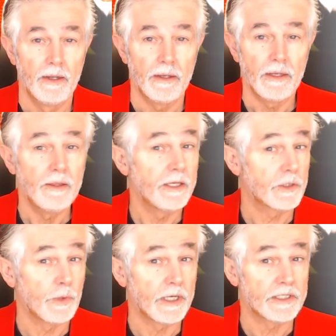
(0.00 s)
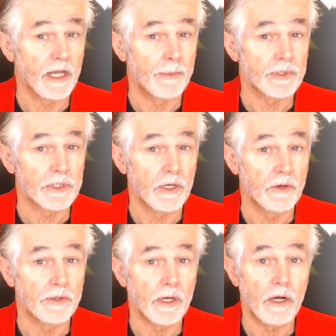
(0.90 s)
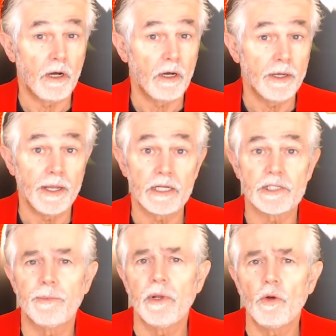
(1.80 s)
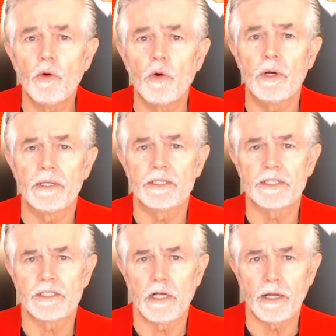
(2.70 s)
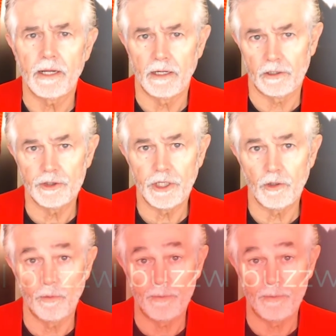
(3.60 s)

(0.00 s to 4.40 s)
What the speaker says: In this week's episode, I explore psychological